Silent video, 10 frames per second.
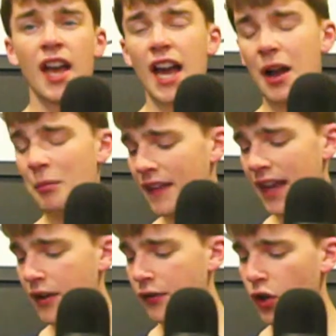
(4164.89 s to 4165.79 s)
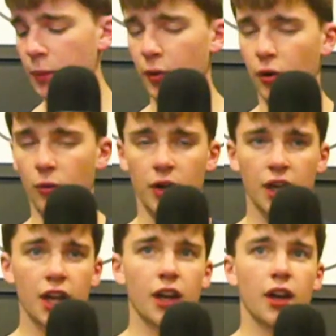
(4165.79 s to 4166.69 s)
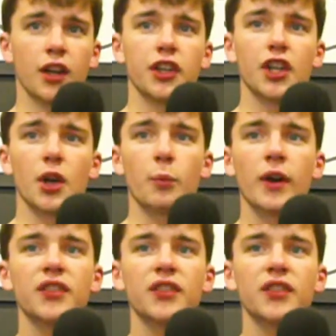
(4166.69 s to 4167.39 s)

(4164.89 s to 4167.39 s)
And when they have got the ball, we're